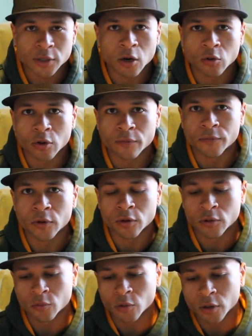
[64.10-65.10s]
held up
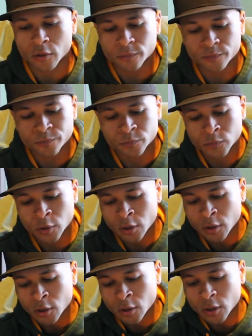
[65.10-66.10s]
very well.
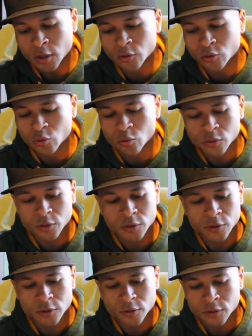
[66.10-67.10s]
It
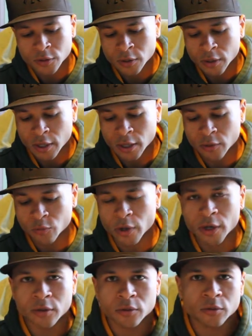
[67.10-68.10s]
uses a
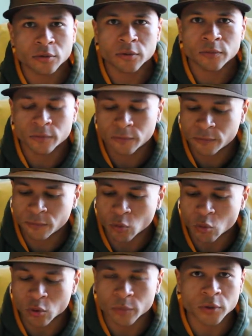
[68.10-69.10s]
regular
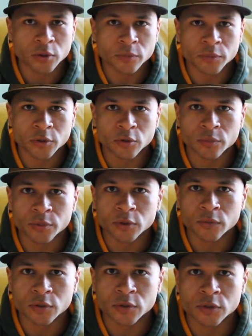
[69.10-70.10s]
4mm
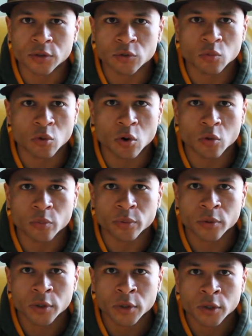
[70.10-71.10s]
PVC rope.
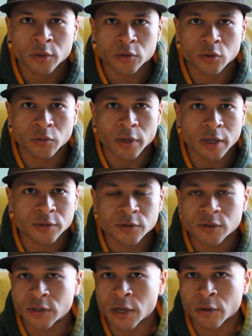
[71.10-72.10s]
So that's
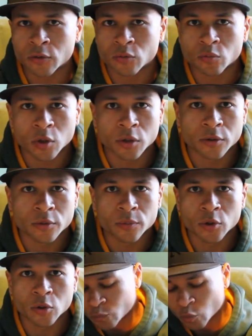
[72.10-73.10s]
standard
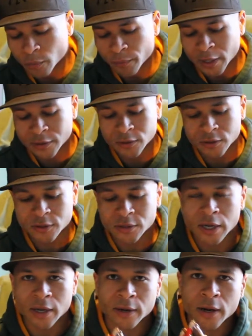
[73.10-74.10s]
run-of-the-mill. What makes it
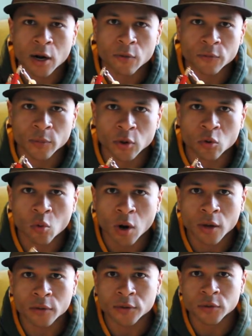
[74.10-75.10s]
stand out from a
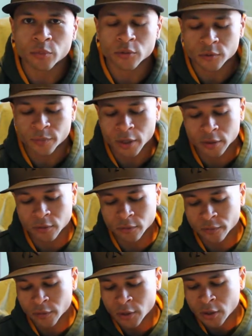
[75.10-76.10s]
quality perspective
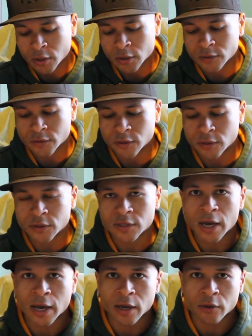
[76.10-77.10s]
is these
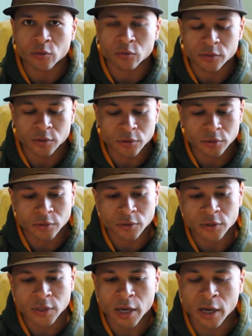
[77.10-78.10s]
handles here.
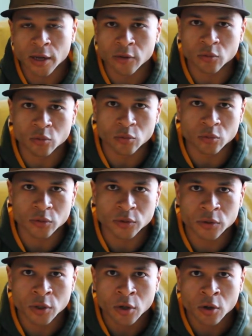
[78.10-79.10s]
These
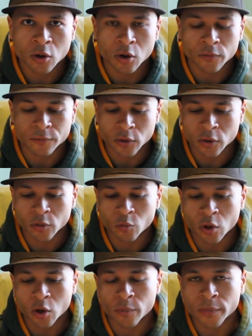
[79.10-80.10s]
handles are very
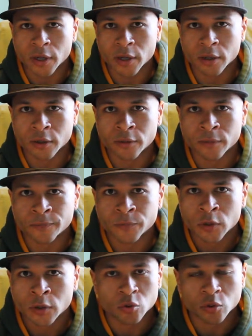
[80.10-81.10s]
well made.
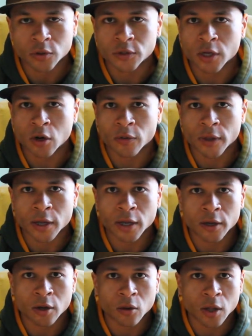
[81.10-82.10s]
You could tell
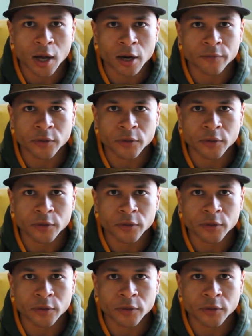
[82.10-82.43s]
that a lot of